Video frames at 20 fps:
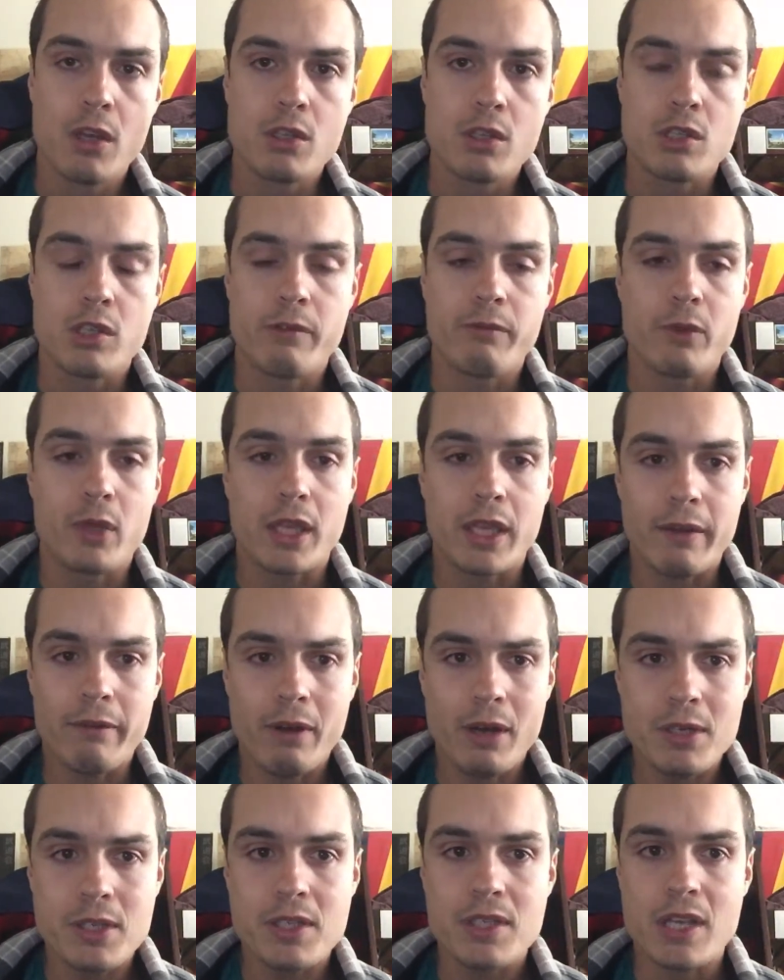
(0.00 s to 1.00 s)
So if we
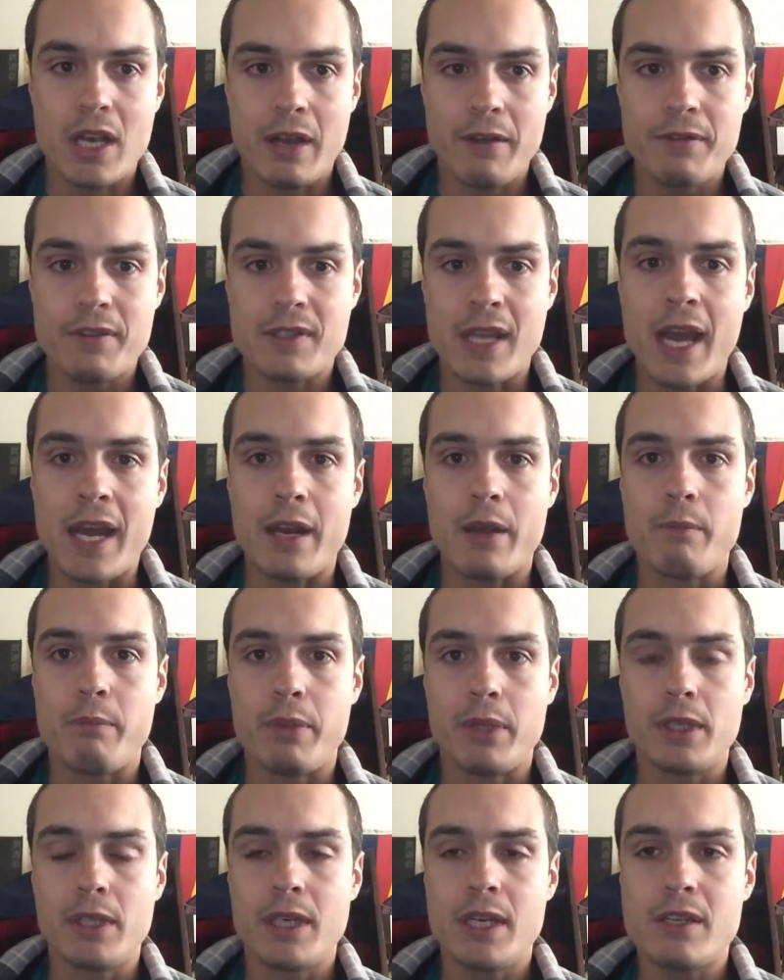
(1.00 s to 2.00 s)
give ourselves that
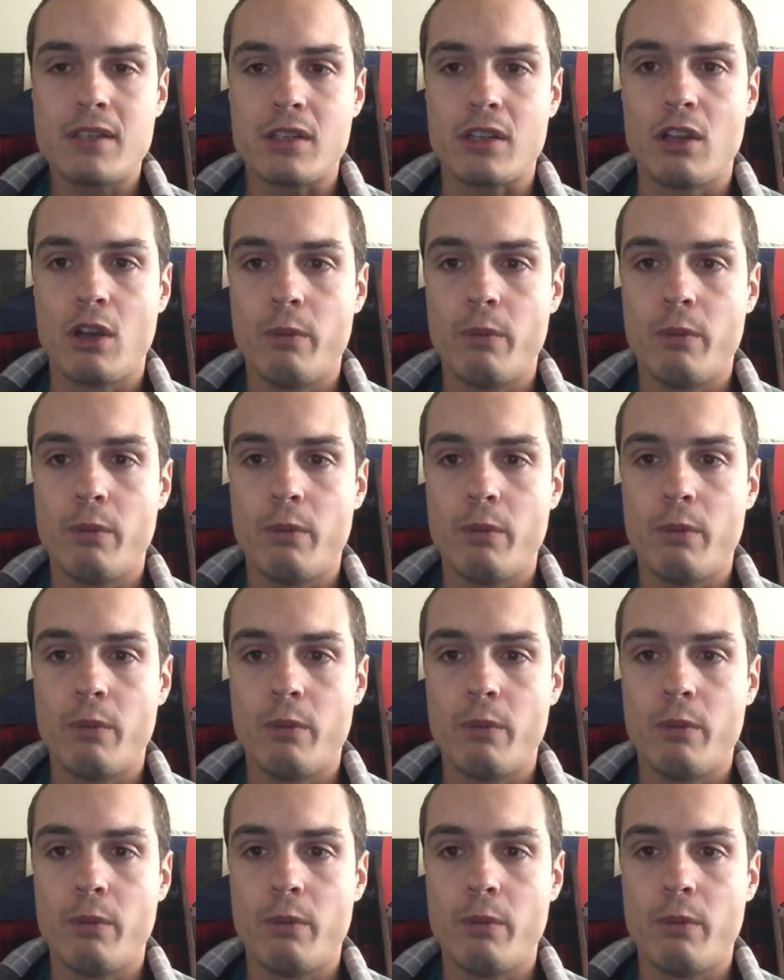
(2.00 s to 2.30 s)
ability to